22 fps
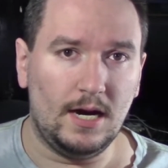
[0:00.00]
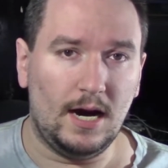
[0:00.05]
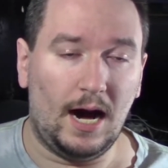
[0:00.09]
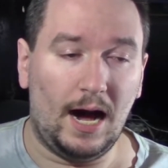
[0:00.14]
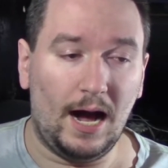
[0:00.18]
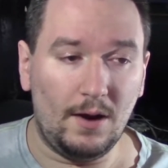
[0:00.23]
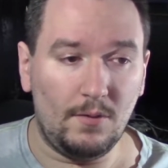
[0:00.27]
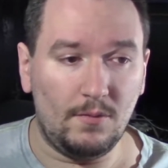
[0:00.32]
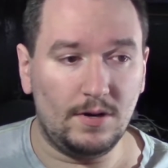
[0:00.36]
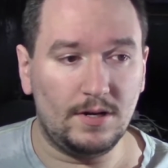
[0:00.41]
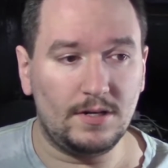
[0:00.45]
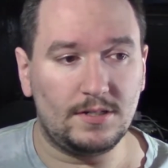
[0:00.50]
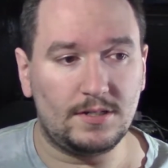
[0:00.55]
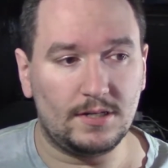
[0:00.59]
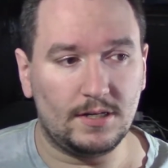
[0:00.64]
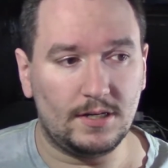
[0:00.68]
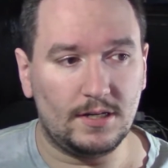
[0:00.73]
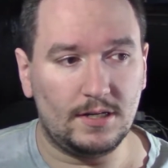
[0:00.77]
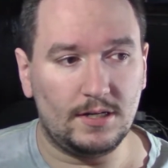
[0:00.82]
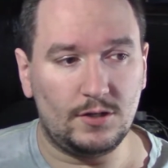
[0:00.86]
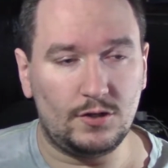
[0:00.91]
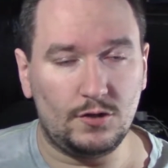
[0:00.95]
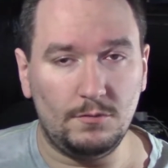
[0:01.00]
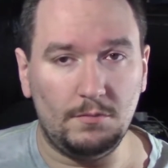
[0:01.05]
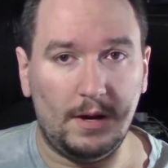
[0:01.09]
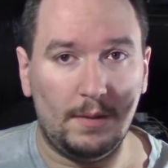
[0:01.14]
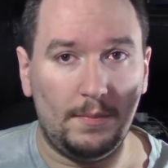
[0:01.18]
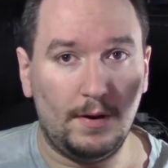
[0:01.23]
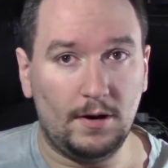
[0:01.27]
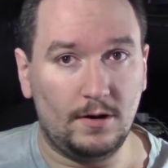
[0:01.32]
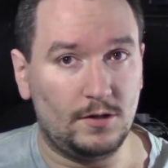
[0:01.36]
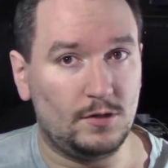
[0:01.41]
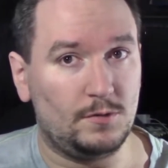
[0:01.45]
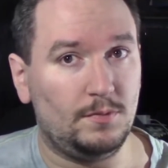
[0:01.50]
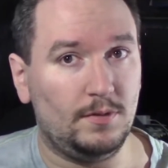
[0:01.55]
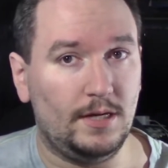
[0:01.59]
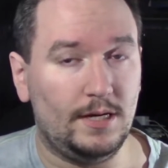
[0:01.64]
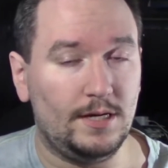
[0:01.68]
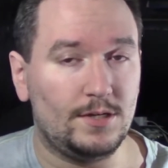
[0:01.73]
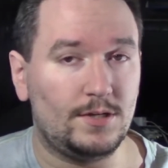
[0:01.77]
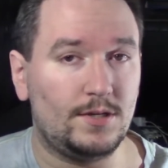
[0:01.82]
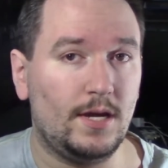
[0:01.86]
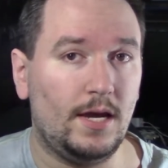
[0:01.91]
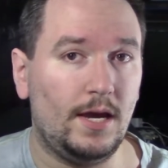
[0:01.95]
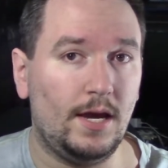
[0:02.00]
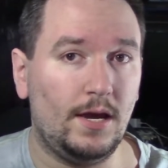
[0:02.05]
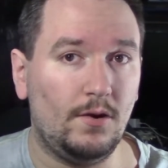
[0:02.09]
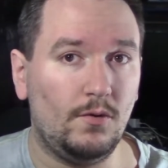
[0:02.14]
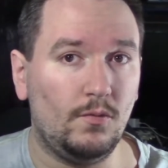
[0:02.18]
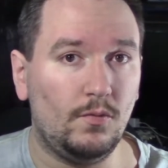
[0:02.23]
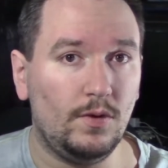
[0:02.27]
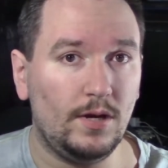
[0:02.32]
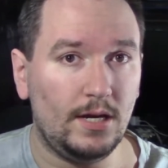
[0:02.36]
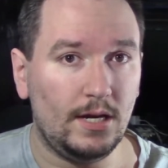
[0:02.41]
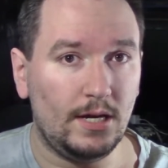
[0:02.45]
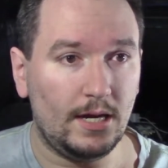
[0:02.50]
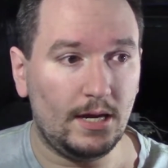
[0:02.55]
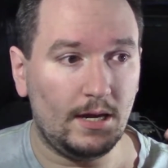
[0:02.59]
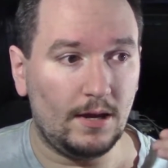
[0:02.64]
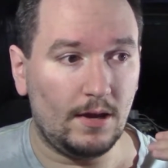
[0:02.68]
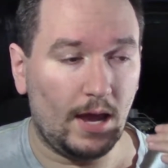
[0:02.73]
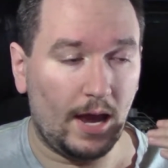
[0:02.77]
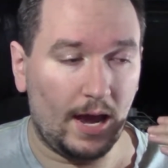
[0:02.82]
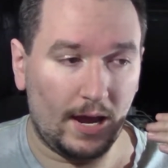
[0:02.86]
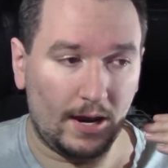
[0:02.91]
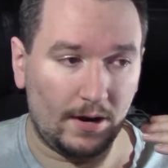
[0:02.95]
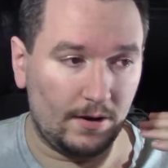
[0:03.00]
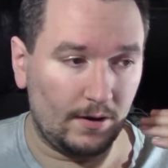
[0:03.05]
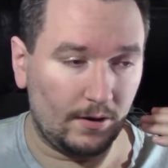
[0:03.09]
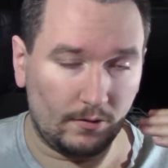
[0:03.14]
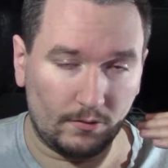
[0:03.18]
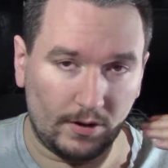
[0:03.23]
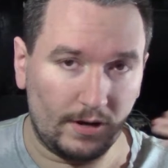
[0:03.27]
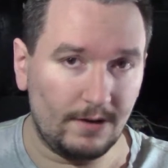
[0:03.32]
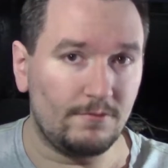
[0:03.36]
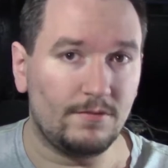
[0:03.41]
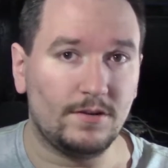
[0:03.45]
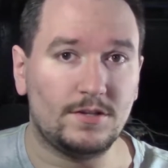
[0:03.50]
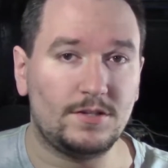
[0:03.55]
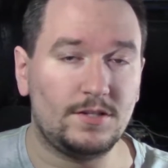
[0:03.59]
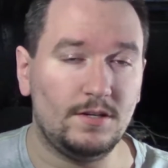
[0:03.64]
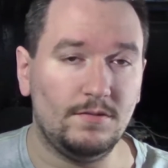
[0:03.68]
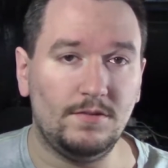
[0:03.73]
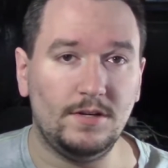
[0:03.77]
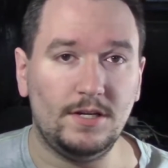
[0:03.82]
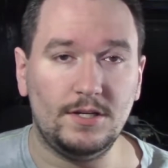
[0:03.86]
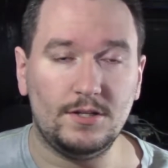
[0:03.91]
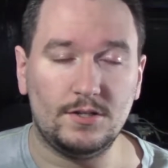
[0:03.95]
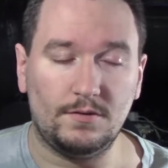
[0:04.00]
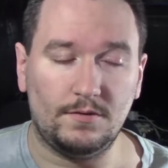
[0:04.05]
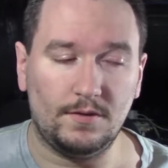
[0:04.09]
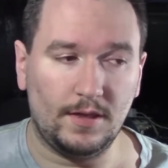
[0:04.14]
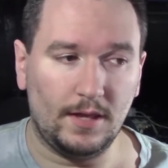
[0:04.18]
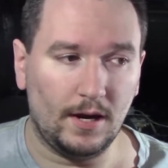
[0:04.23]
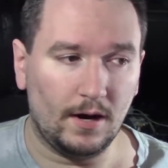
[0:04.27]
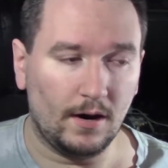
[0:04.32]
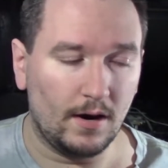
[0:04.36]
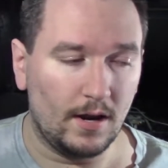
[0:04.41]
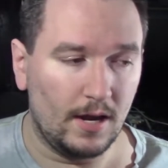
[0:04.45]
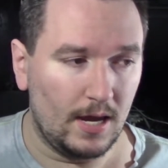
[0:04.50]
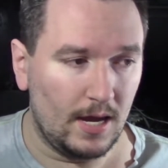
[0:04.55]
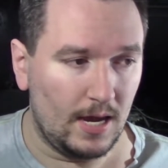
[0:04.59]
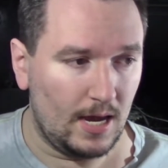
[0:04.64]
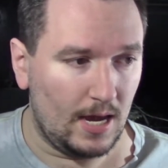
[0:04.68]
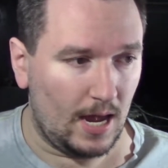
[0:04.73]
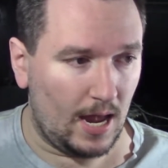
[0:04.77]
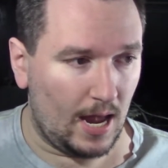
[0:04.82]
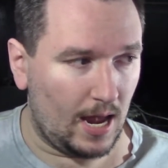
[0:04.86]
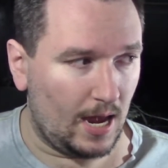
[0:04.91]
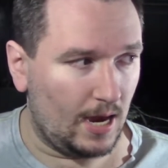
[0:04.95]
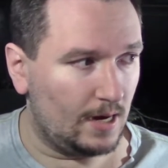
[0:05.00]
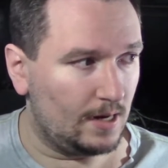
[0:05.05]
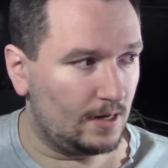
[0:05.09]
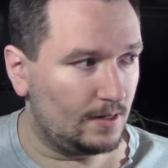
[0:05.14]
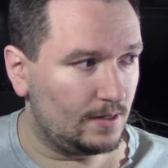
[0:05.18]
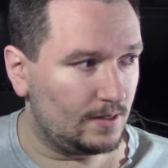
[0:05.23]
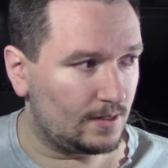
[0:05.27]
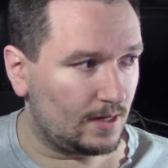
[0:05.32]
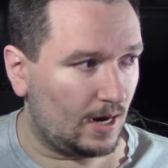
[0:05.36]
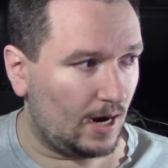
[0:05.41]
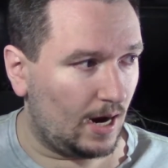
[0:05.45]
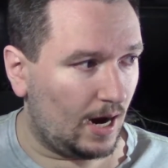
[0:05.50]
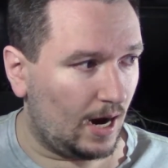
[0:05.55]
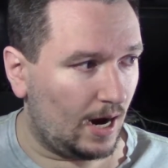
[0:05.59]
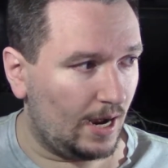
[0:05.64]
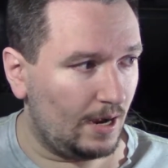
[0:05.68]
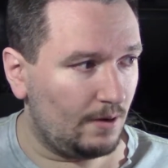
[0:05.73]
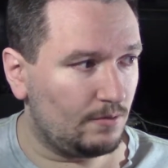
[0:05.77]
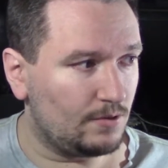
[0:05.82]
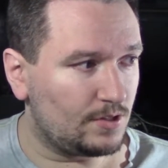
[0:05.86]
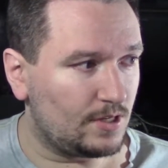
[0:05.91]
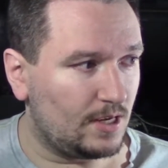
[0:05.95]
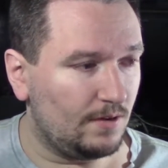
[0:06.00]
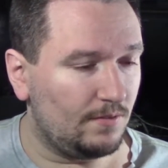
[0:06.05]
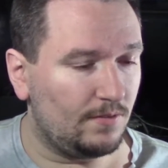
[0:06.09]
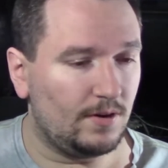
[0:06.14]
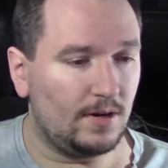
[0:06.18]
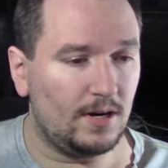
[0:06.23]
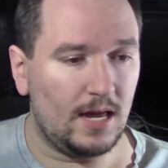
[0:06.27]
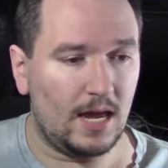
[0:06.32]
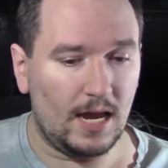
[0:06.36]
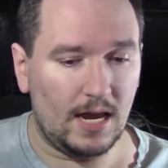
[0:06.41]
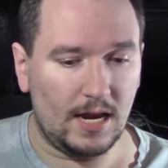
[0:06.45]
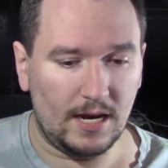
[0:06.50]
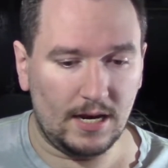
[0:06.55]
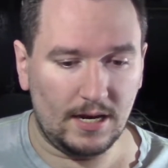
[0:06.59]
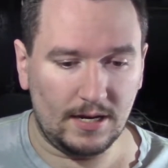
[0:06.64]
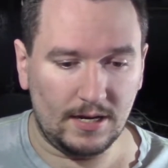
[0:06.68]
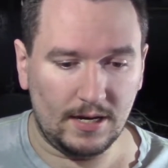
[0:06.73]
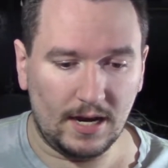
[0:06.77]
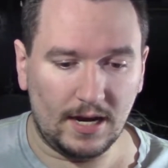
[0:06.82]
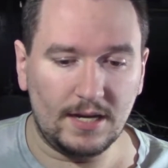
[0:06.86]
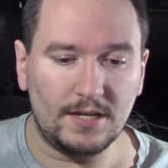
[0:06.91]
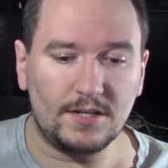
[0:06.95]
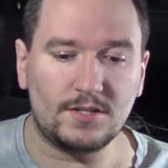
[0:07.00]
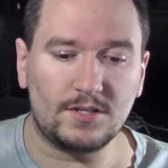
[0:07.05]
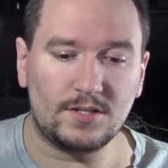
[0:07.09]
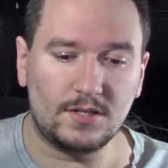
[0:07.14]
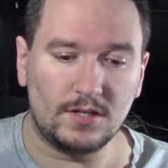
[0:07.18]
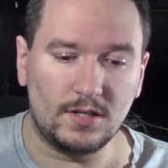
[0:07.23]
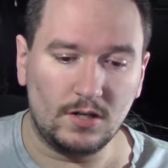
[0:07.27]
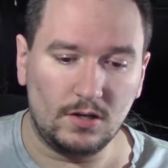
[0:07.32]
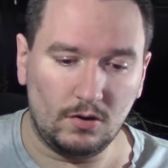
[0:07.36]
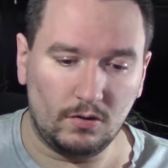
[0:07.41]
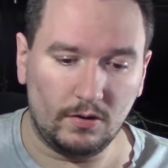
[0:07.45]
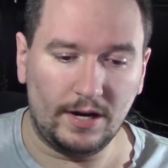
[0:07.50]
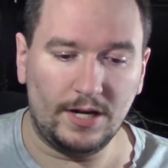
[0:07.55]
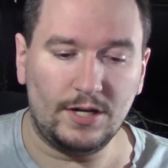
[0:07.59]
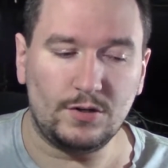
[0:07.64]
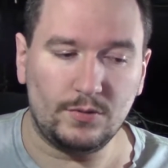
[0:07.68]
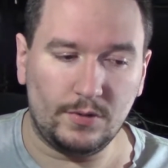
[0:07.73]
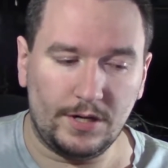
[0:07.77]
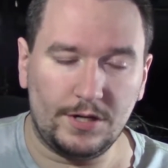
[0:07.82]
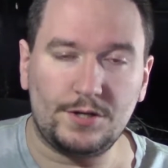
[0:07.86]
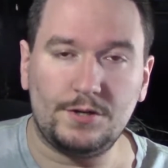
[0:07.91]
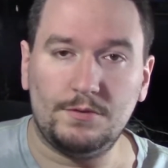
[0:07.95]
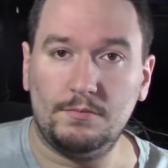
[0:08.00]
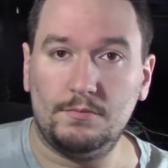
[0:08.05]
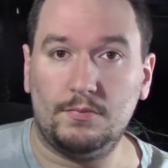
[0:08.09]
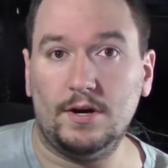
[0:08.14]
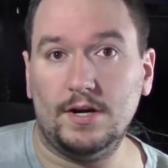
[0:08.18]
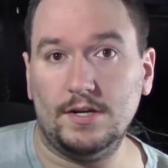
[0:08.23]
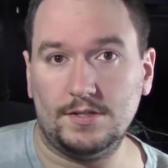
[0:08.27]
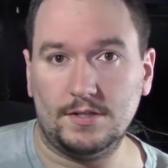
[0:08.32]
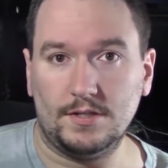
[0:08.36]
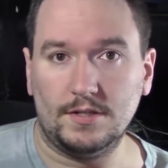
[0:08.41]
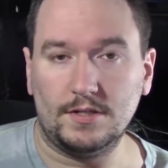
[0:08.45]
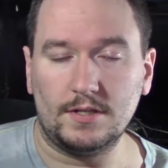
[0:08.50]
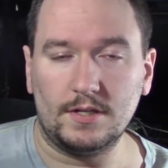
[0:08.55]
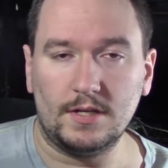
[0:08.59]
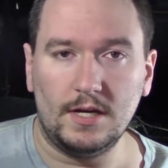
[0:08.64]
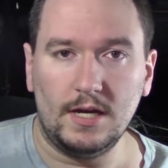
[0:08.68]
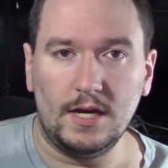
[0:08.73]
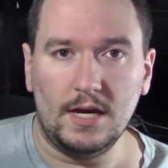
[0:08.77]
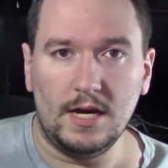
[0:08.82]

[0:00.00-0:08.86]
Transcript: I went to my parents' place and we had great festivities over there. And I was given a nice graduation present.